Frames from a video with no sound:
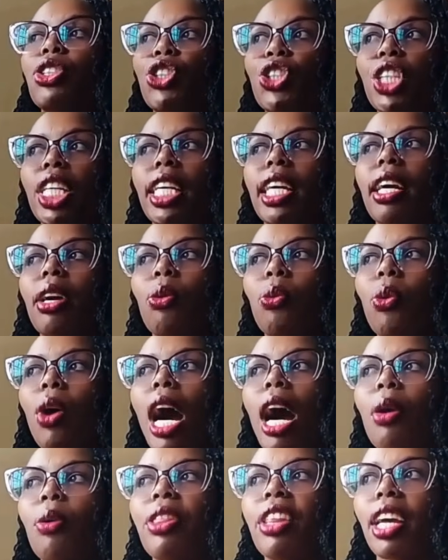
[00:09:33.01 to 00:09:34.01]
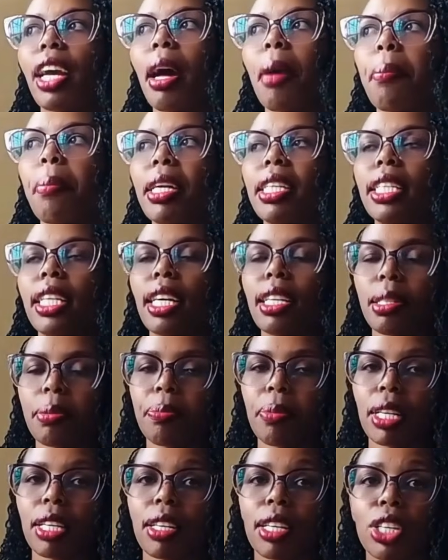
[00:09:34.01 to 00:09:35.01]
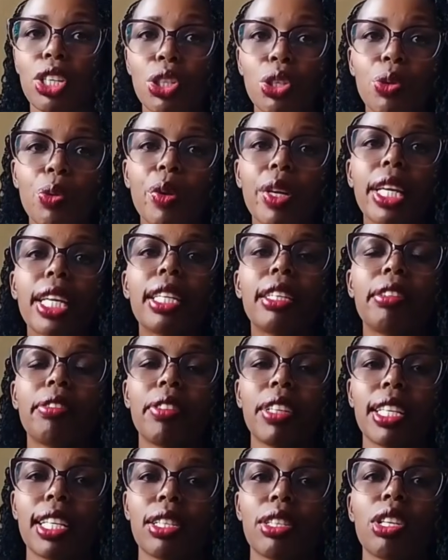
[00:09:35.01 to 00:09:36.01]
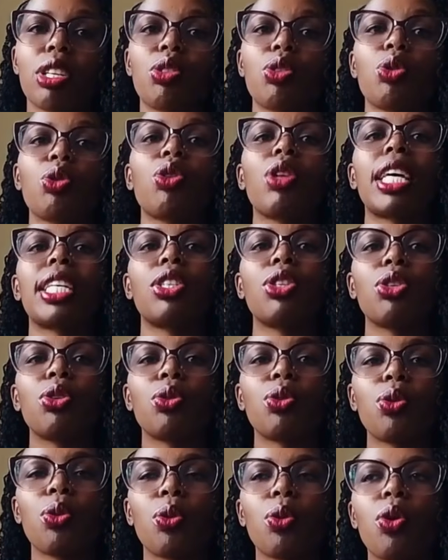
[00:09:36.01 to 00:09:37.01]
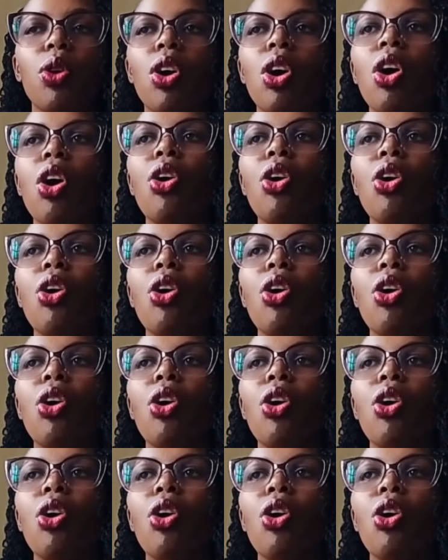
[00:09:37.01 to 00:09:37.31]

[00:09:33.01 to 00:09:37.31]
check how the company has been issuing dividends, so that you know,